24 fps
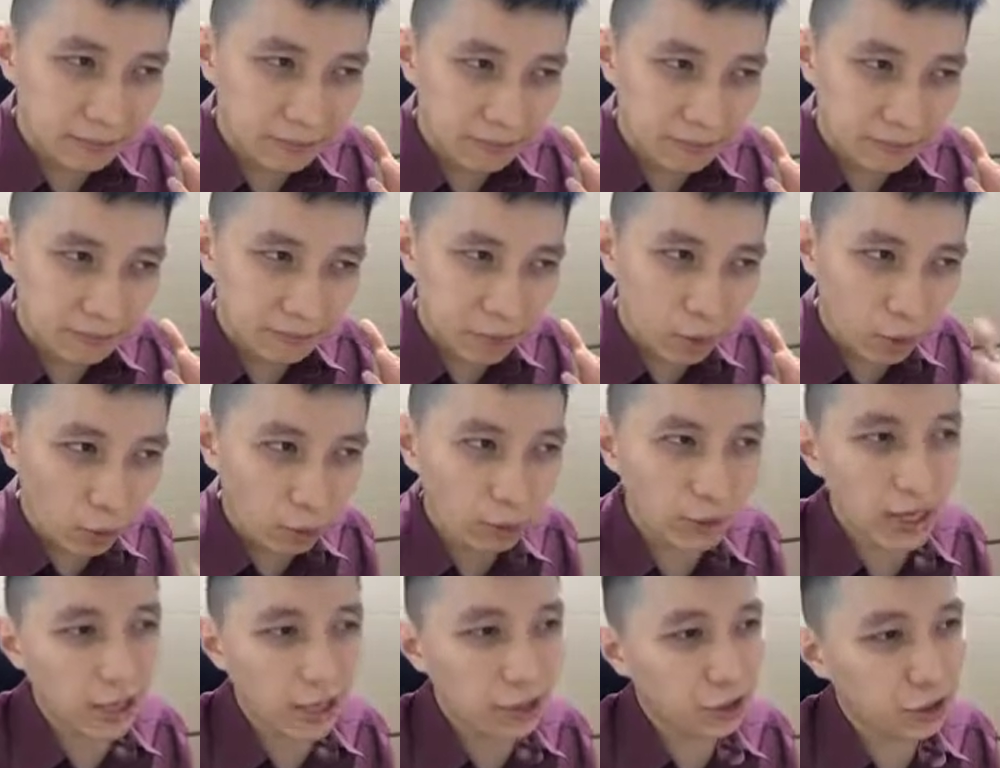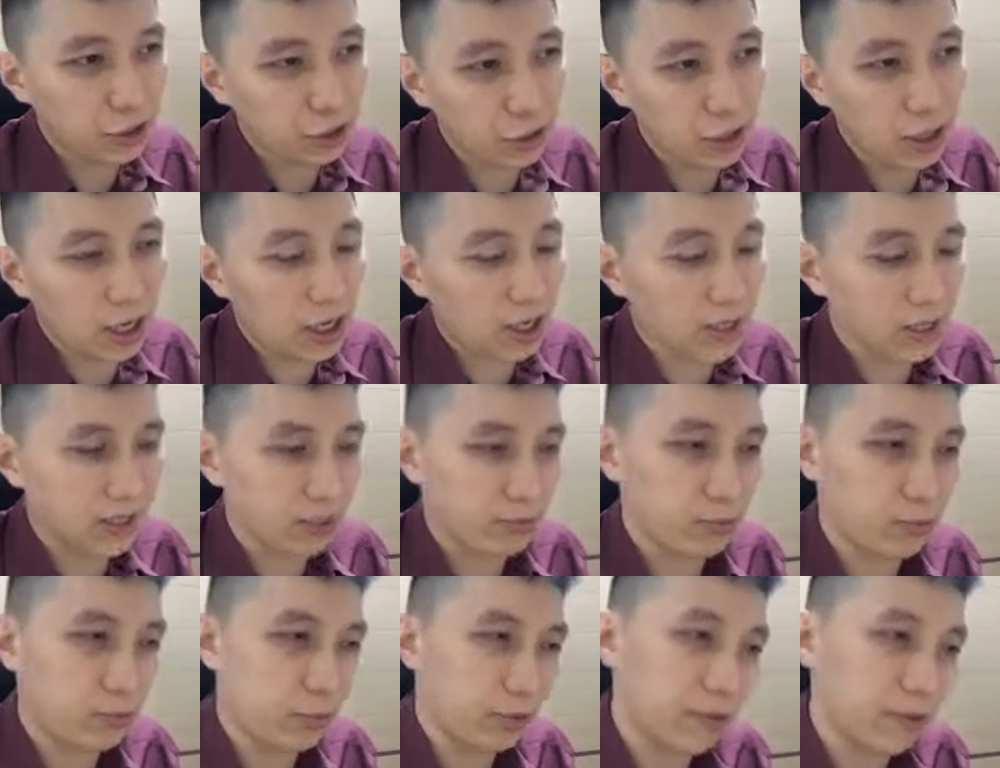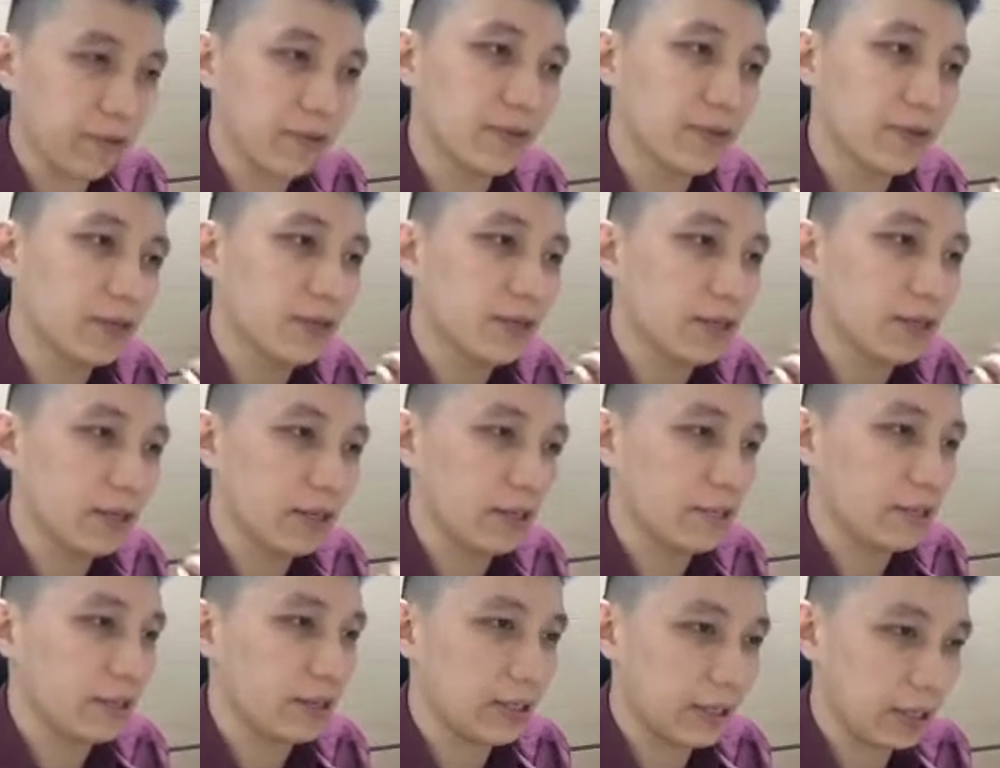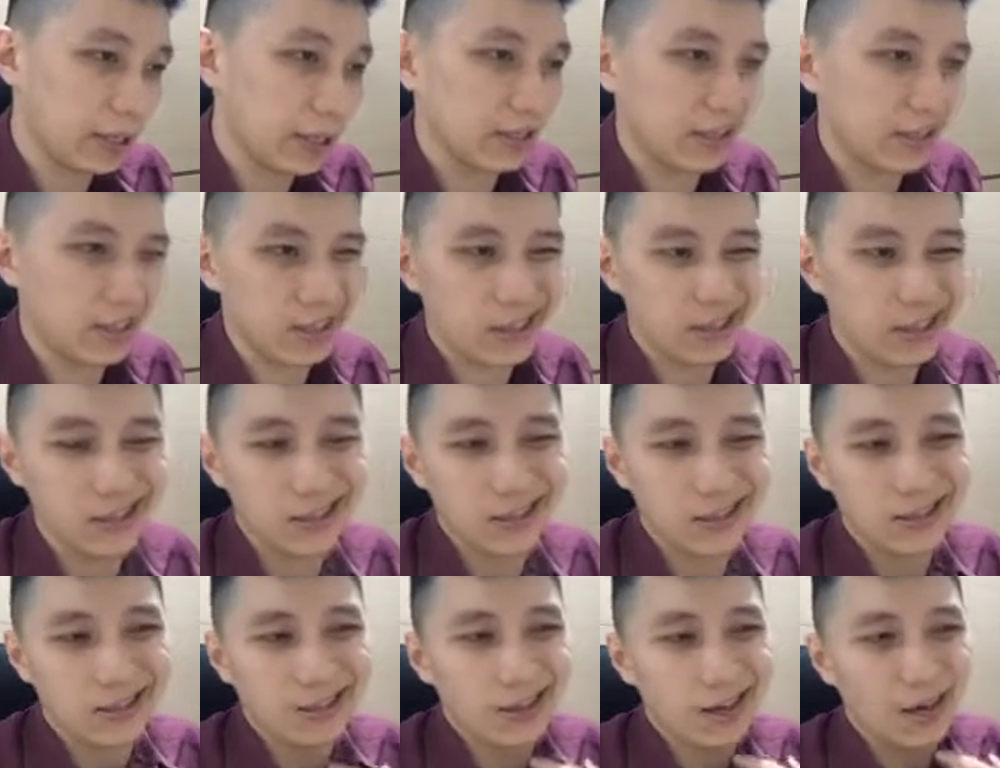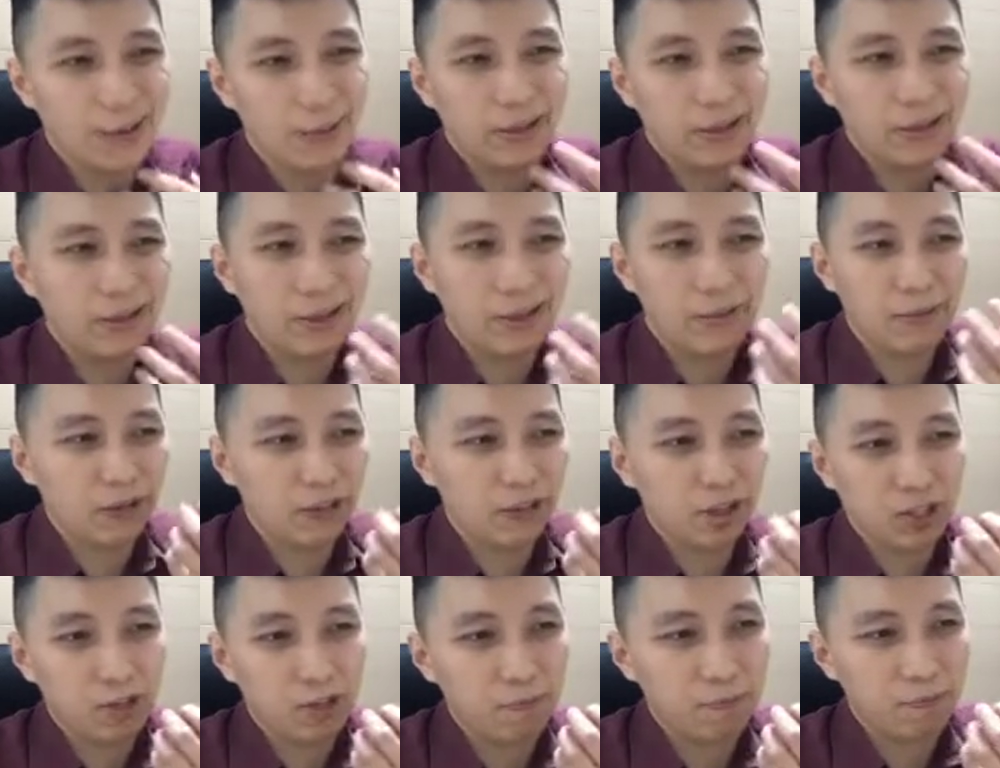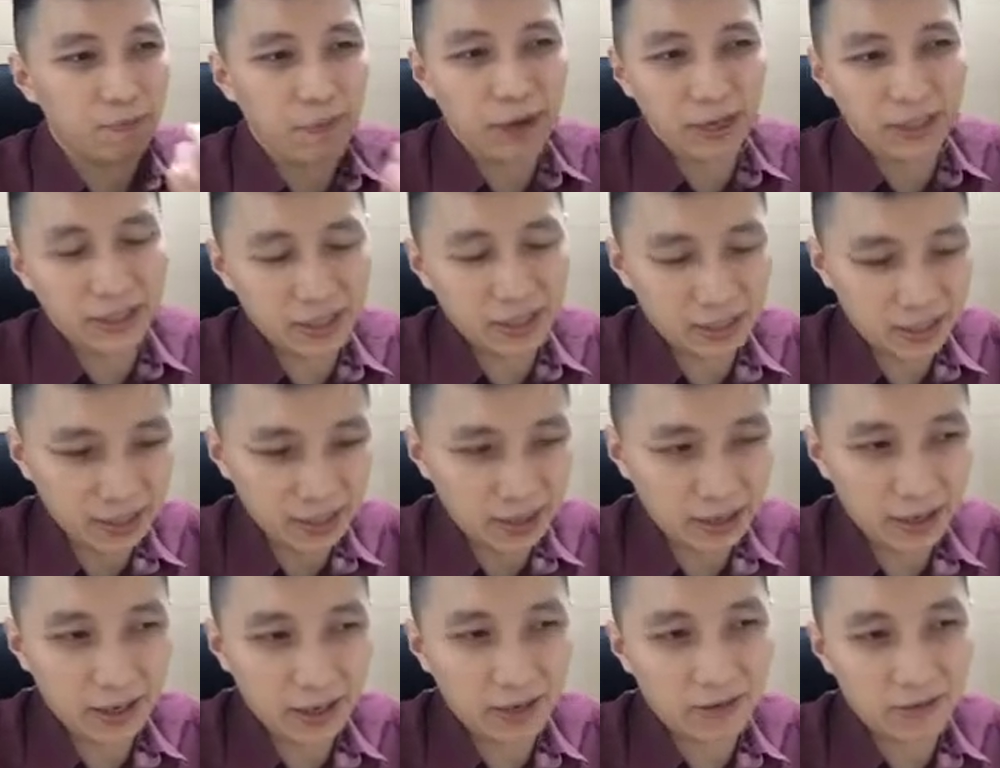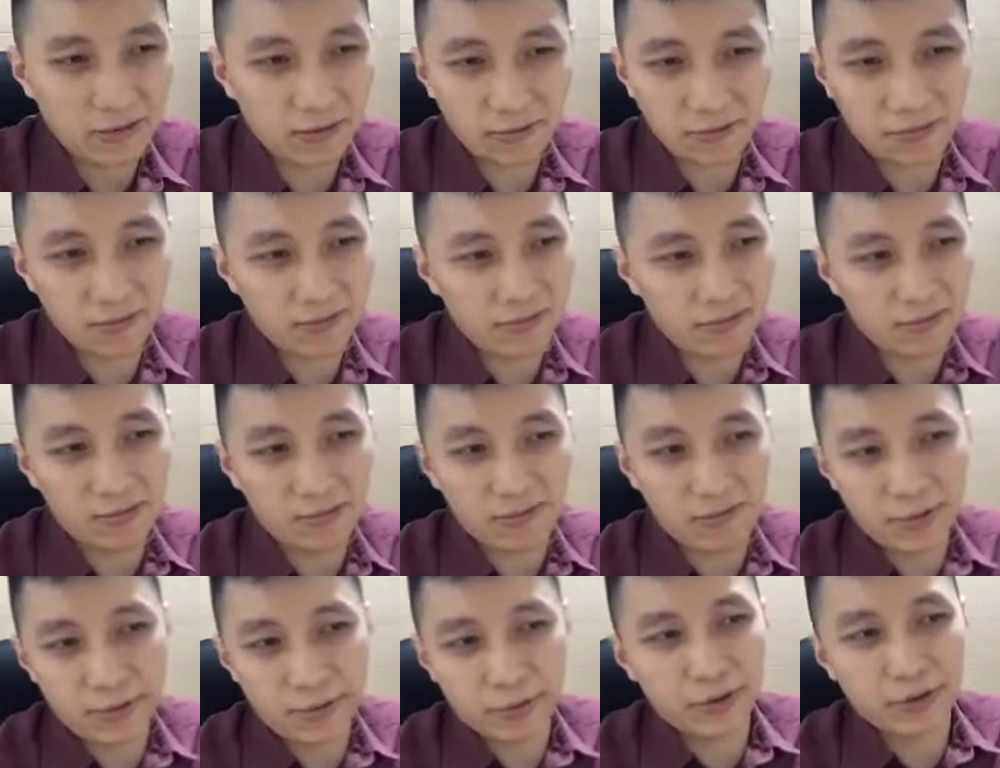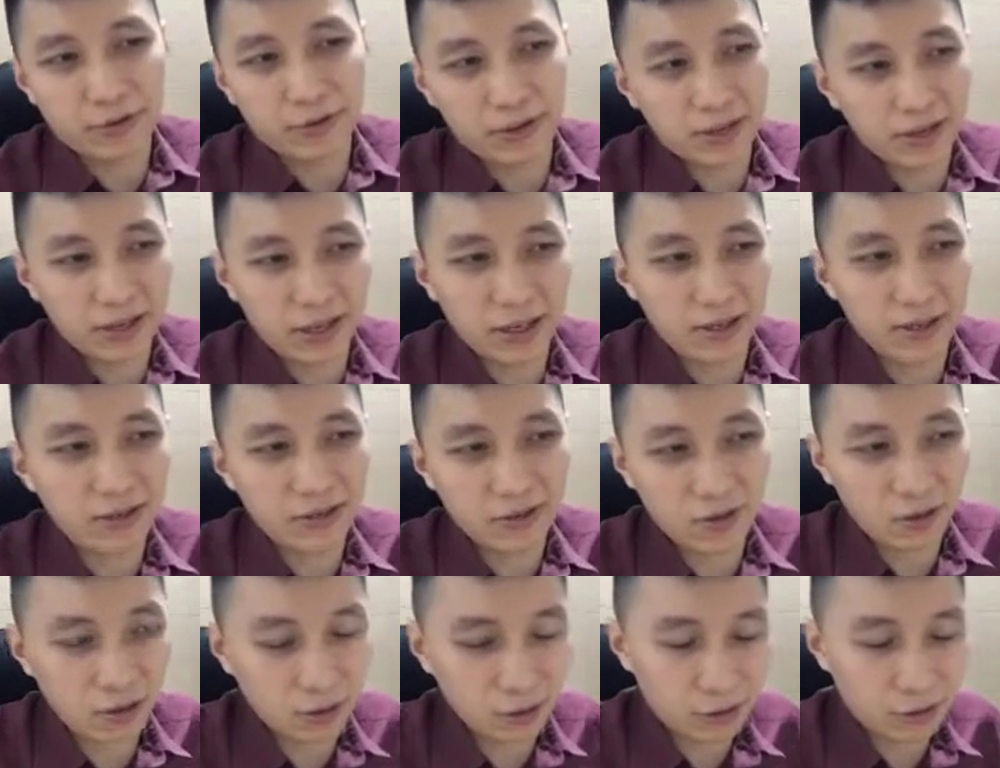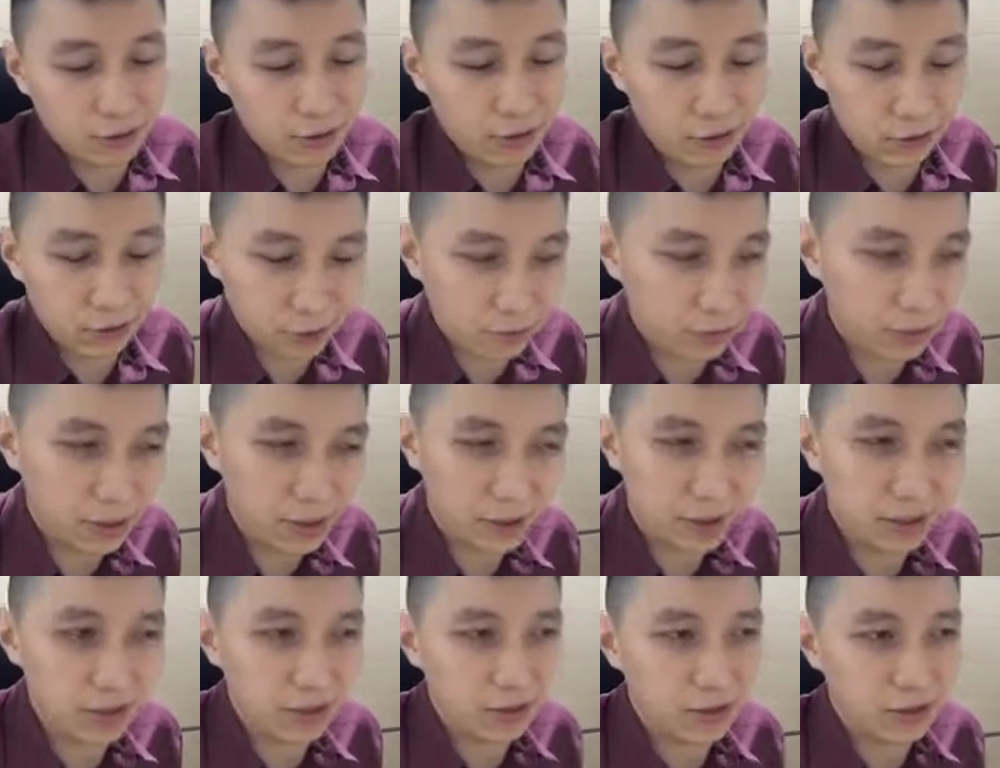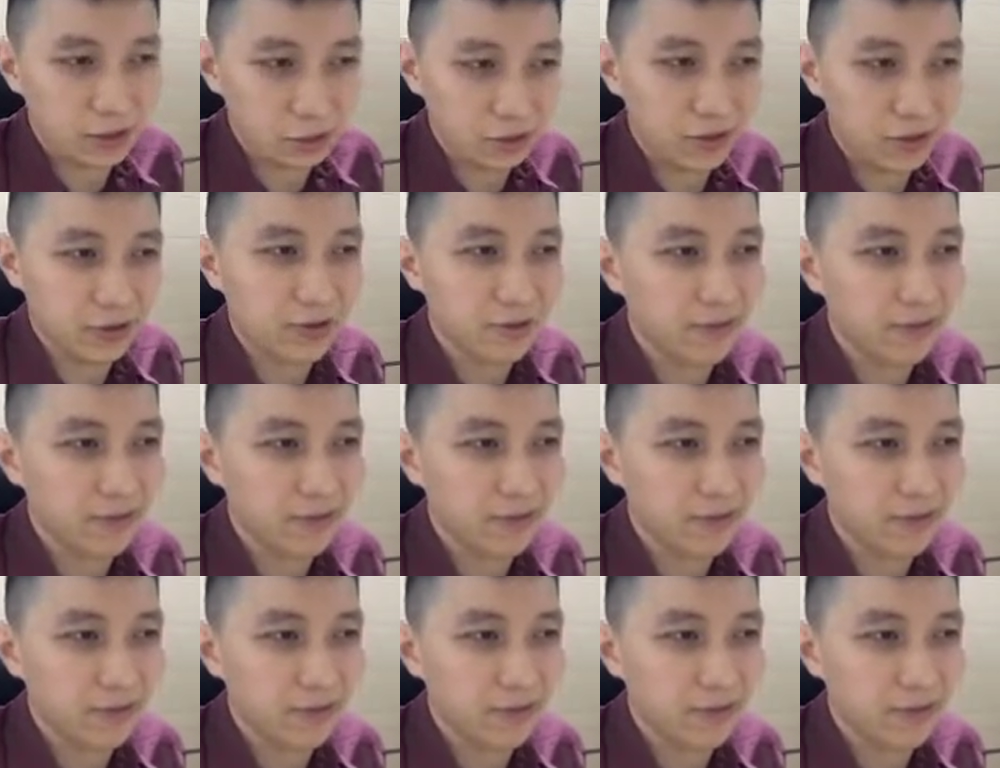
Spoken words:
potential hazard with liquid in glass is, they may just bite it, and apparently that's not going to be good.